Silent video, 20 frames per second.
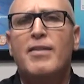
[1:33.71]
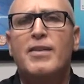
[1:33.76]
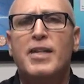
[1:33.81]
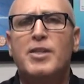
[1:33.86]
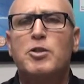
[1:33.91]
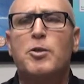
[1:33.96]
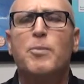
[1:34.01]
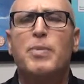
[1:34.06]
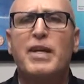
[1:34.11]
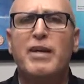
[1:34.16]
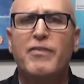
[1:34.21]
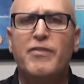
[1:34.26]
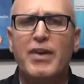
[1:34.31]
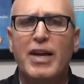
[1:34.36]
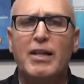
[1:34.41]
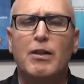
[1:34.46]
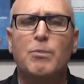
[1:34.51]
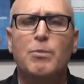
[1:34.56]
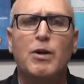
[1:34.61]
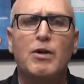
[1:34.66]
These will be
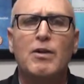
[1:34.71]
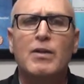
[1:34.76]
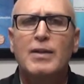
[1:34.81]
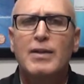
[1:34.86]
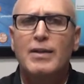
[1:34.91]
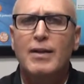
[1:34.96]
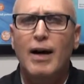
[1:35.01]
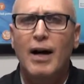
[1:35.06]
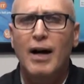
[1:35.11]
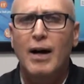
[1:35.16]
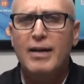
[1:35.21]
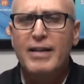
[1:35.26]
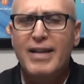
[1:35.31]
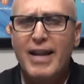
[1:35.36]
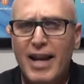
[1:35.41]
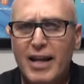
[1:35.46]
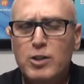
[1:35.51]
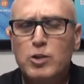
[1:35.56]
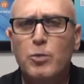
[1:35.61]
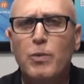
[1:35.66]
available
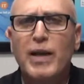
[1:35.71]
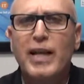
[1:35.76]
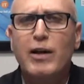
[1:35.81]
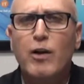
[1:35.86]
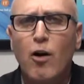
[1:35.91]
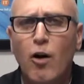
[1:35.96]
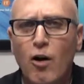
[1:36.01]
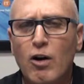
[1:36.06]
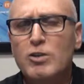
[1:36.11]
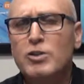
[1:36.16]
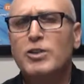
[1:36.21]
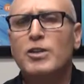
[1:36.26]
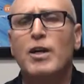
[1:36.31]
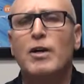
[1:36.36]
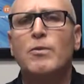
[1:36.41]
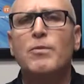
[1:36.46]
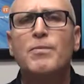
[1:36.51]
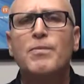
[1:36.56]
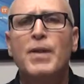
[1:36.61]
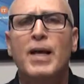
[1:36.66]
next week
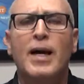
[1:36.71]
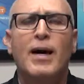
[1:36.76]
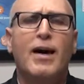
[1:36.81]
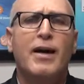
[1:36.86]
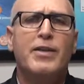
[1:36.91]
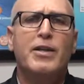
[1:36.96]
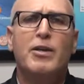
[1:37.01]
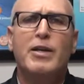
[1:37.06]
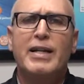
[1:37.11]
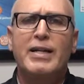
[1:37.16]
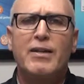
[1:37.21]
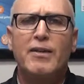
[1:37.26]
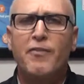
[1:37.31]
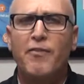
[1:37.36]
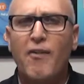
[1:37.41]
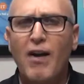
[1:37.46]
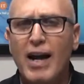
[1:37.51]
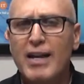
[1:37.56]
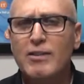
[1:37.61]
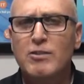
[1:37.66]
also. They're in the
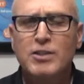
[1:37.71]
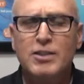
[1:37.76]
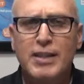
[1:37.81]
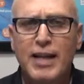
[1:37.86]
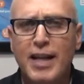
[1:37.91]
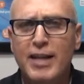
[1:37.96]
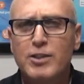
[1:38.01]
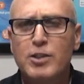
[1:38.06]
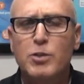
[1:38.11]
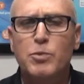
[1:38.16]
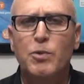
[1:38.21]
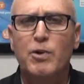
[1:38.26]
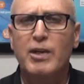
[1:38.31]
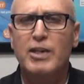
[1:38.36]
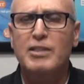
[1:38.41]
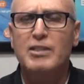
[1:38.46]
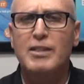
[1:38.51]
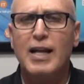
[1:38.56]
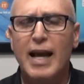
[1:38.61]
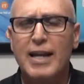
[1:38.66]
final stages.
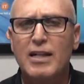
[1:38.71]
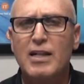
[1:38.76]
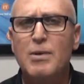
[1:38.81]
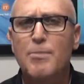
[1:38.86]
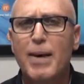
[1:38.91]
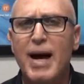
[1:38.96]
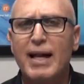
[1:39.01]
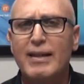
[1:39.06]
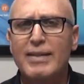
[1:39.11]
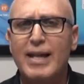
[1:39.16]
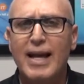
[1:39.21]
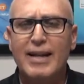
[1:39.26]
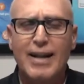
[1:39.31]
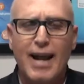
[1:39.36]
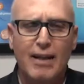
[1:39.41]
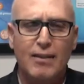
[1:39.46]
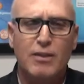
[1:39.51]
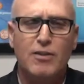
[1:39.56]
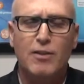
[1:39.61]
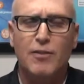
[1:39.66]
We're excited about that
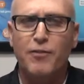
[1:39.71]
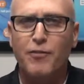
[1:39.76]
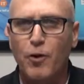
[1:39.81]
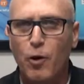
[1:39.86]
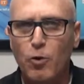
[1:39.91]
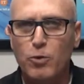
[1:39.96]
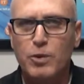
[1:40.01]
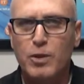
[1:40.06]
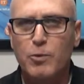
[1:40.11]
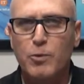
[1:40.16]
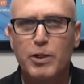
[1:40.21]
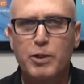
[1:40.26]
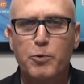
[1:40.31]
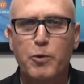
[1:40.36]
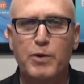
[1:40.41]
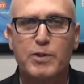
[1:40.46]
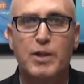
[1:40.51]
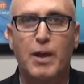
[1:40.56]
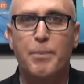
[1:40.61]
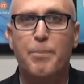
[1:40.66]
now that the folder,
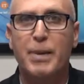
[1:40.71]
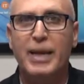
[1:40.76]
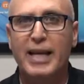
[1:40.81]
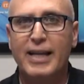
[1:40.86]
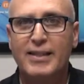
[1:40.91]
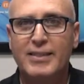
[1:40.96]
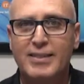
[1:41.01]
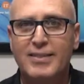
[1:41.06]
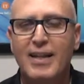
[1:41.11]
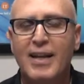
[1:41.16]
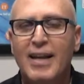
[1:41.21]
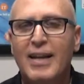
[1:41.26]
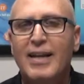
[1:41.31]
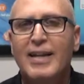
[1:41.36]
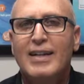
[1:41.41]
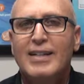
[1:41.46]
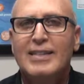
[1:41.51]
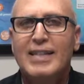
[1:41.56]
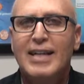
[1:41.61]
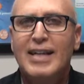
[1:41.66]
which was a beast
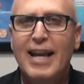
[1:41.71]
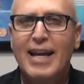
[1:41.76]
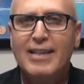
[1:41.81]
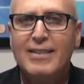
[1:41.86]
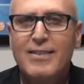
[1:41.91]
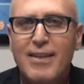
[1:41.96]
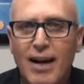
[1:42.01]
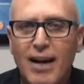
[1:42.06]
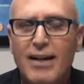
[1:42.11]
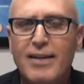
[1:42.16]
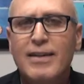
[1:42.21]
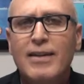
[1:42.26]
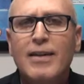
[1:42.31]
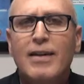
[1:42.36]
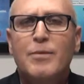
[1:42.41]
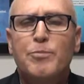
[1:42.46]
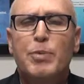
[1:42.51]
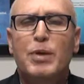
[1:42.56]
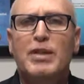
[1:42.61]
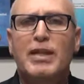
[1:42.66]
to get
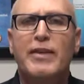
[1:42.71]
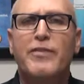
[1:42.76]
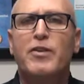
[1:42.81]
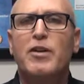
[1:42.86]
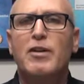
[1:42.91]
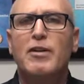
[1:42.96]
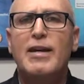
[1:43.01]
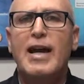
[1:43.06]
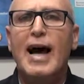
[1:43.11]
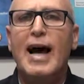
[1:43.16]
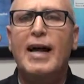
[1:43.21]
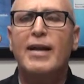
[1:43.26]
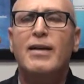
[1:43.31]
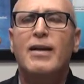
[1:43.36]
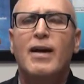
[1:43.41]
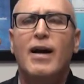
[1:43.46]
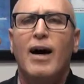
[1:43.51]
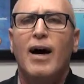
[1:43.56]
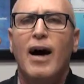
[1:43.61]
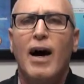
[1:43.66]
done, believe it or
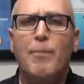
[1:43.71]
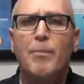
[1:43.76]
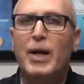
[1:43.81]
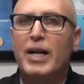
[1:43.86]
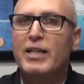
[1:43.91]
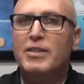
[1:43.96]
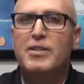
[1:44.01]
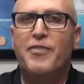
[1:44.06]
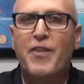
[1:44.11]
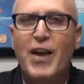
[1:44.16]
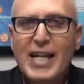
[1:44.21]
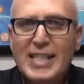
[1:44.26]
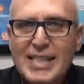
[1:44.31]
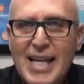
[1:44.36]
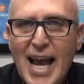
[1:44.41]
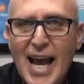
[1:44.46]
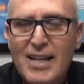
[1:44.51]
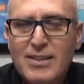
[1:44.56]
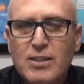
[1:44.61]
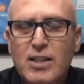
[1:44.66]
not, but it's
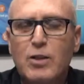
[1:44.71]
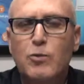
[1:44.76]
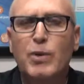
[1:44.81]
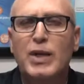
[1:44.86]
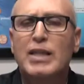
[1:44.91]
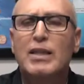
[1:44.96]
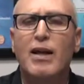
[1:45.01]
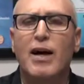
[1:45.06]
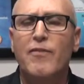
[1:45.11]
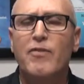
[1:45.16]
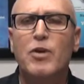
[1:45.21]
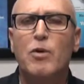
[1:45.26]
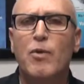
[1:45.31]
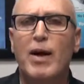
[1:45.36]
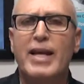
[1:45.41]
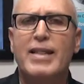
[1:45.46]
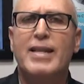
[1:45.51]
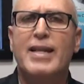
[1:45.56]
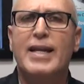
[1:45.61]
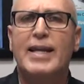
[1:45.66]
fantastic. We love the
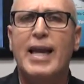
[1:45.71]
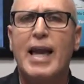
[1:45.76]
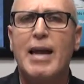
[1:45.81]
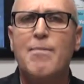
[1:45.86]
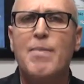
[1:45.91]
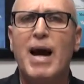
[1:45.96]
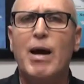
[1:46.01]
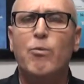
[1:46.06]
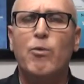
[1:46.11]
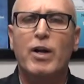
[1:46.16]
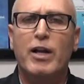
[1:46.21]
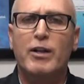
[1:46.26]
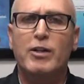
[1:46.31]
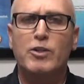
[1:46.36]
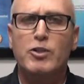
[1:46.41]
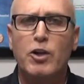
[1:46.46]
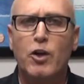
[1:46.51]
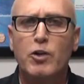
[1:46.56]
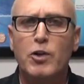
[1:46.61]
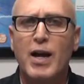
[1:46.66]
way that it came out. We're going
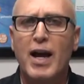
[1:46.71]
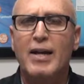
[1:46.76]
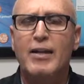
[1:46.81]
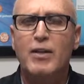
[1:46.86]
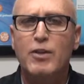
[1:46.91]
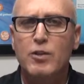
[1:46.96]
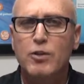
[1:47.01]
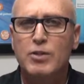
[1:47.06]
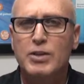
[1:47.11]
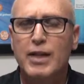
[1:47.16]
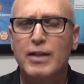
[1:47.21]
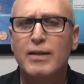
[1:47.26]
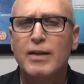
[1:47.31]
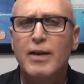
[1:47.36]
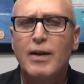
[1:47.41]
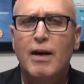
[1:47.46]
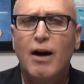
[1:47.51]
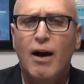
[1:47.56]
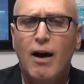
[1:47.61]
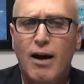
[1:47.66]
to show you how to use
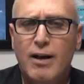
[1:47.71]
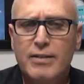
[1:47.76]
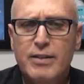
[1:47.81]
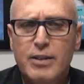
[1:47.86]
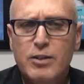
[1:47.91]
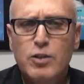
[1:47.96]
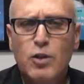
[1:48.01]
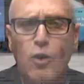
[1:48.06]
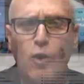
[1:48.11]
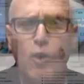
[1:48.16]
it on this